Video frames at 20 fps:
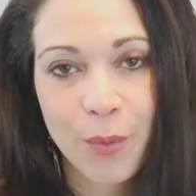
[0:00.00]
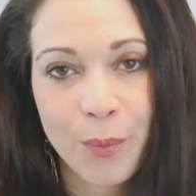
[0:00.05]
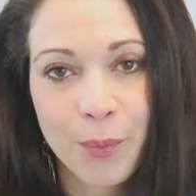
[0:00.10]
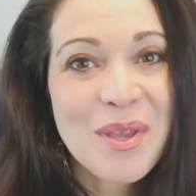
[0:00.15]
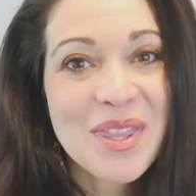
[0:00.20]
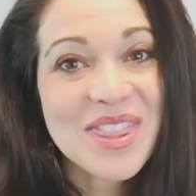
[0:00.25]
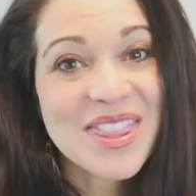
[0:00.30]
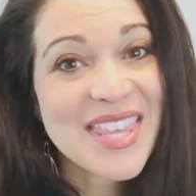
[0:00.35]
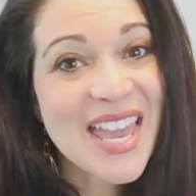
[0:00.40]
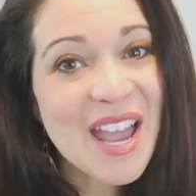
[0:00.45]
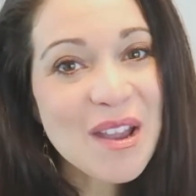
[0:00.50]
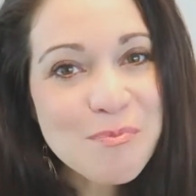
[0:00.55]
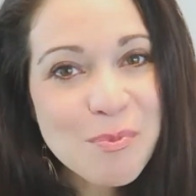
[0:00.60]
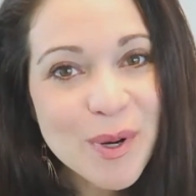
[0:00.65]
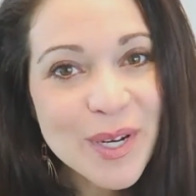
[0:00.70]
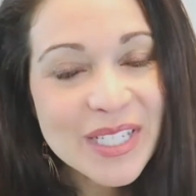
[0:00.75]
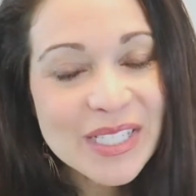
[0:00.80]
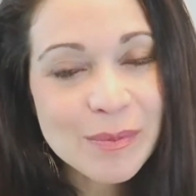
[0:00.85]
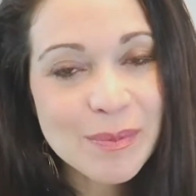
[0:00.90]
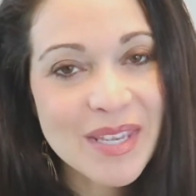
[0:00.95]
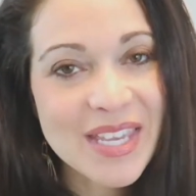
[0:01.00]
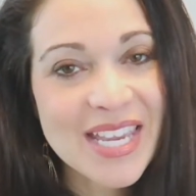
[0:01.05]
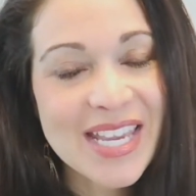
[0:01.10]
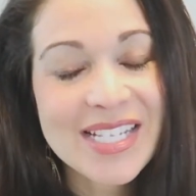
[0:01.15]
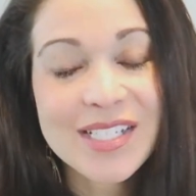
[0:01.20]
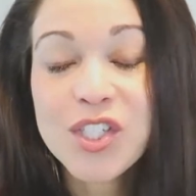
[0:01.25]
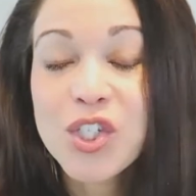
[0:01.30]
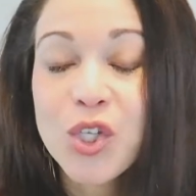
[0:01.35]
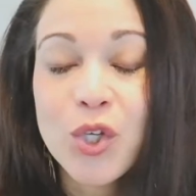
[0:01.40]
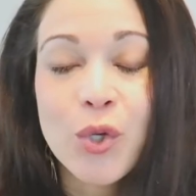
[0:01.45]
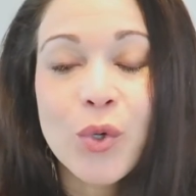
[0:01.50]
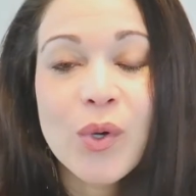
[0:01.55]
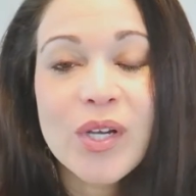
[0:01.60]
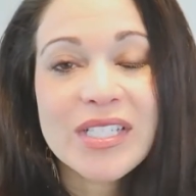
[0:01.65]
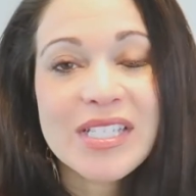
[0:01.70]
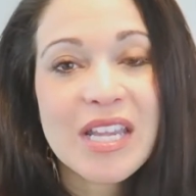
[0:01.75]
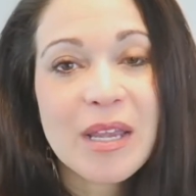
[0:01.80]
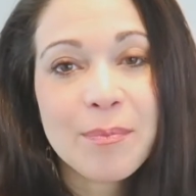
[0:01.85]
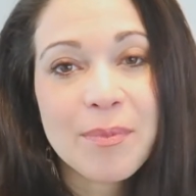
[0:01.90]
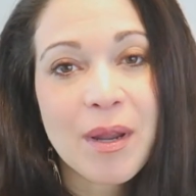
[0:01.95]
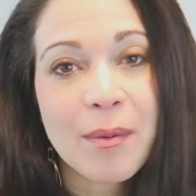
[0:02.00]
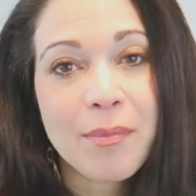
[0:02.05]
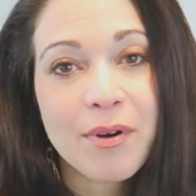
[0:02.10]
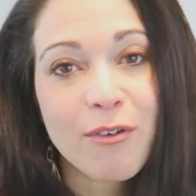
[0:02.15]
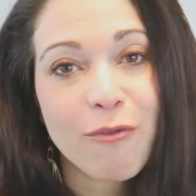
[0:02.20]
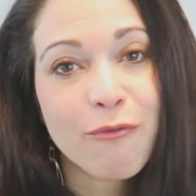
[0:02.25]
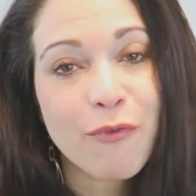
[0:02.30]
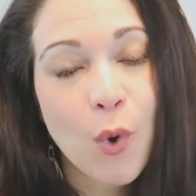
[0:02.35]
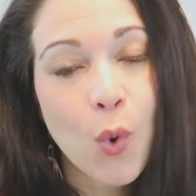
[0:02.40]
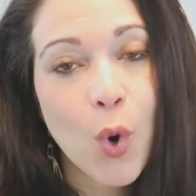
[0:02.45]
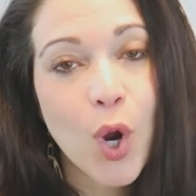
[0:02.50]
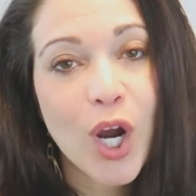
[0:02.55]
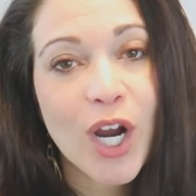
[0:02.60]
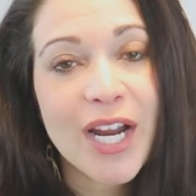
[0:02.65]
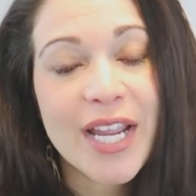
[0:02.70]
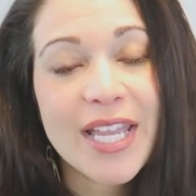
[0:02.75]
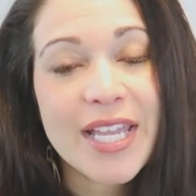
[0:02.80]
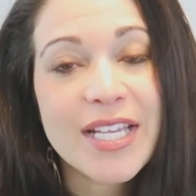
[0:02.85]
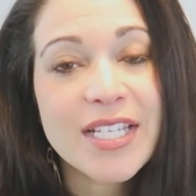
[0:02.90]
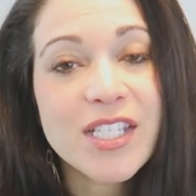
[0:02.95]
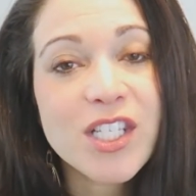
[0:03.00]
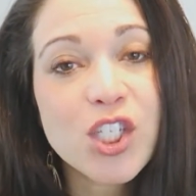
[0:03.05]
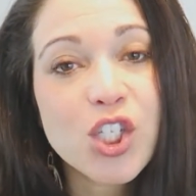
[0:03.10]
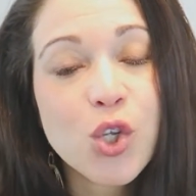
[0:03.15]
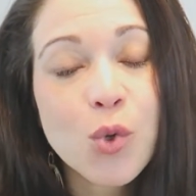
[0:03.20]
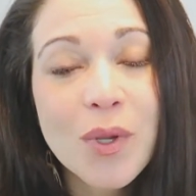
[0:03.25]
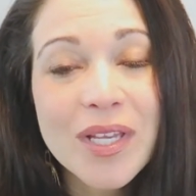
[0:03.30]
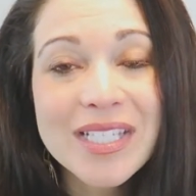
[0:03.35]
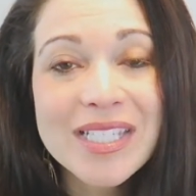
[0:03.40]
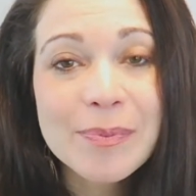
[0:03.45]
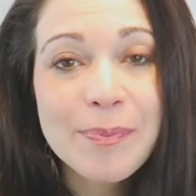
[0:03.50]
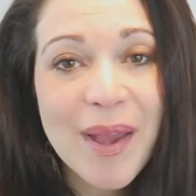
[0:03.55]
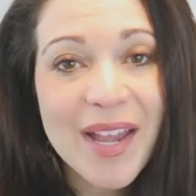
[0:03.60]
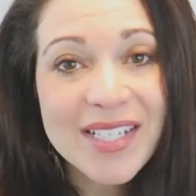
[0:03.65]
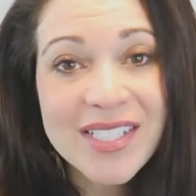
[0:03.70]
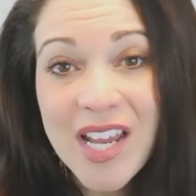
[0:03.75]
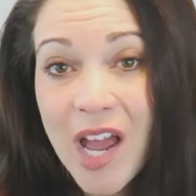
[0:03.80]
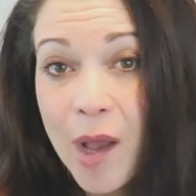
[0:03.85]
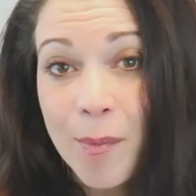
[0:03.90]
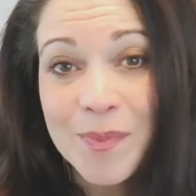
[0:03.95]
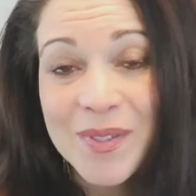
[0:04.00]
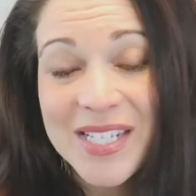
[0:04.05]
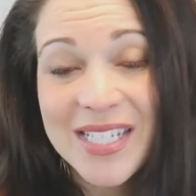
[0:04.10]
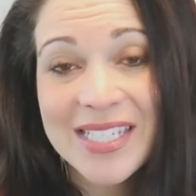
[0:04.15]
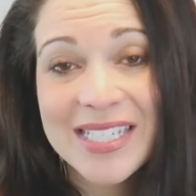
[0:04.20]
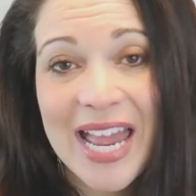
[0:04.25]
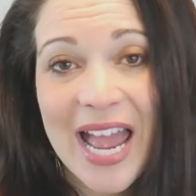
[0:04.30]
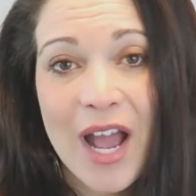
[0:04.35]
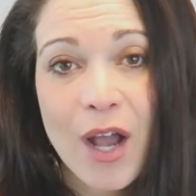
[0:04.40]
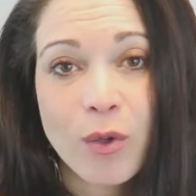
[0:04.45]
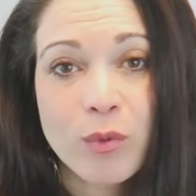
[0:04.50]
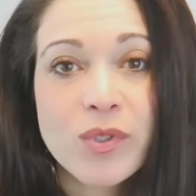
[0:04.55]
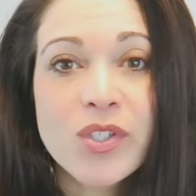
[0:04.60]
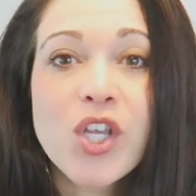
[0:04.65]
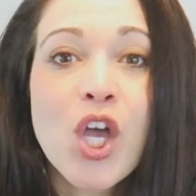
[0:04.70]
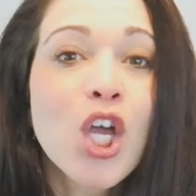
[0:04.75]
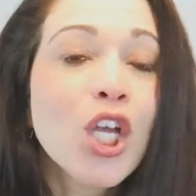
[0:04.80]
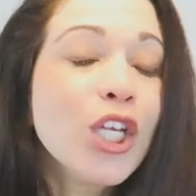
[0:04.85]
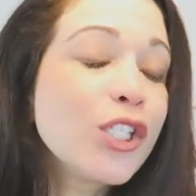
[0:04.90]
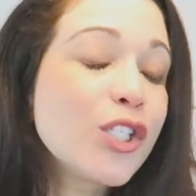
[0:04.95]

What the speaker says: But that brings me to tip number 4, is to expect ups and downs.